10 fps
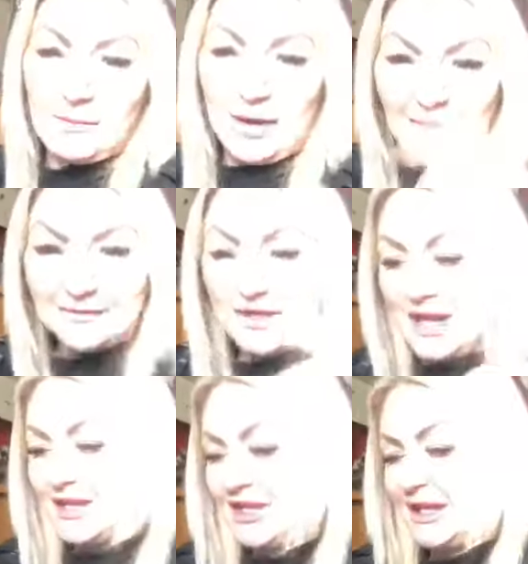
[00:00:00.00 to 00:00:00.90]
but I've
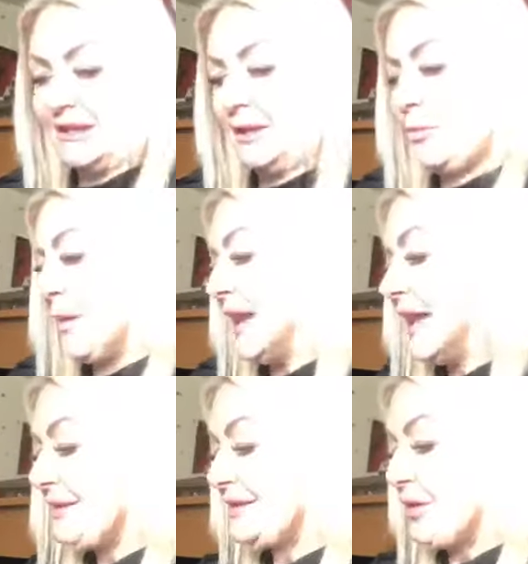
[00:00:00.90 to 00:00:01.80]
changed it a little
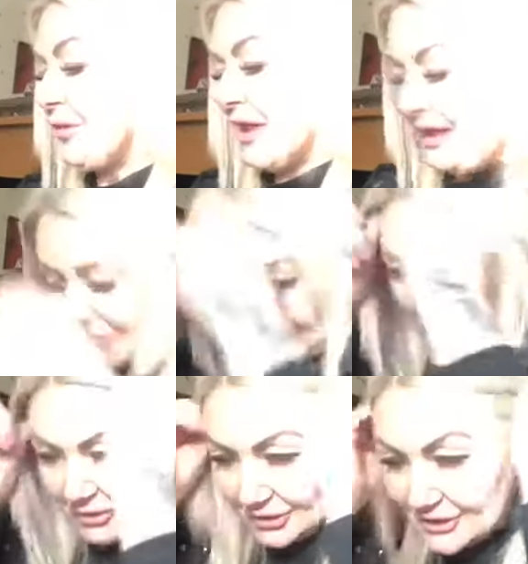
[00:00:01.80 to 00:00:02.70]
bit so that it don't
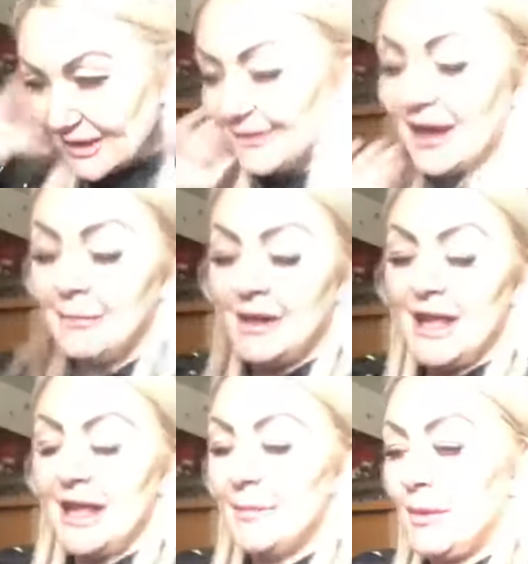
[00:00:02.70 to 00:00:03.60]
just say that I'm a
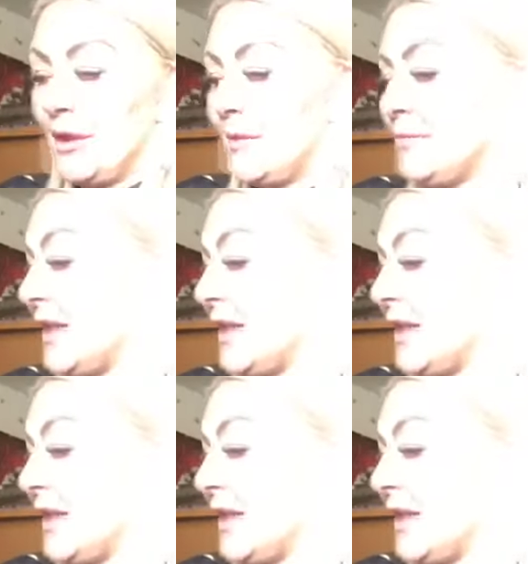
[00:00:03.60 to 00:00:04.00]
neighbour.